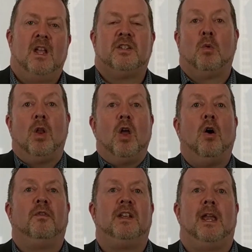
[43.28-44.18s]
So what I
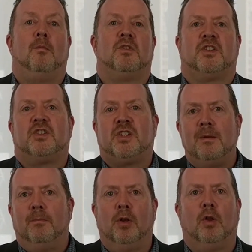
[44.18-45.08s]
offered him was a
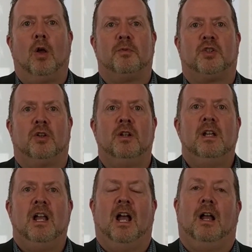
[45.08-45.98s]
simple option,
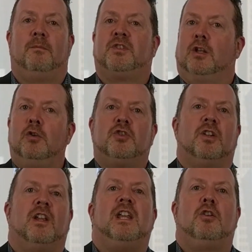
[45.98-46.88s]

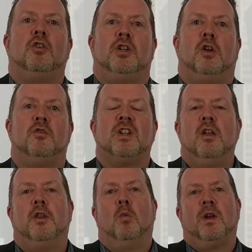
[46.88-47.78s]
solution that he could use
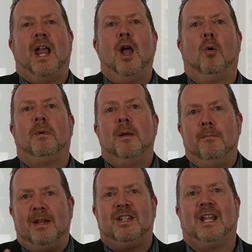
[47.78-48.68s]
that would help
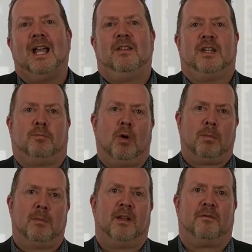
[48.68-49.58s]
mitigate this
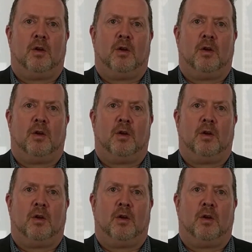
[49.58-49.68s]
problem in the